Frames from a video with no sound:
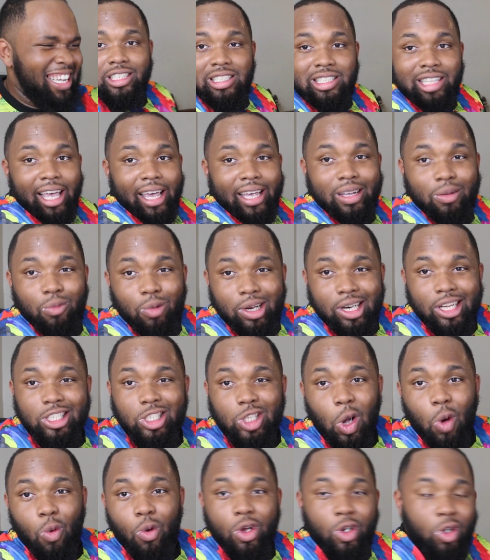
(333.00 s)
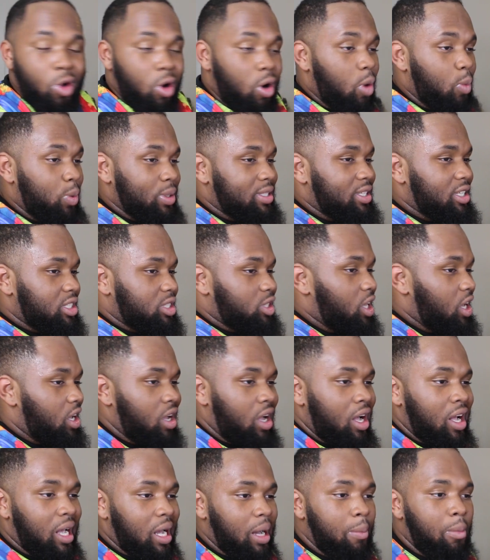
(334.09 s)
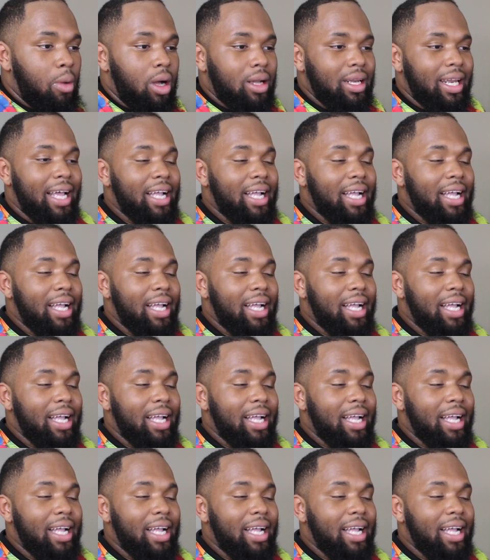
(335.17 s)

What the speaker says: It's like, what is going on with this? Come on,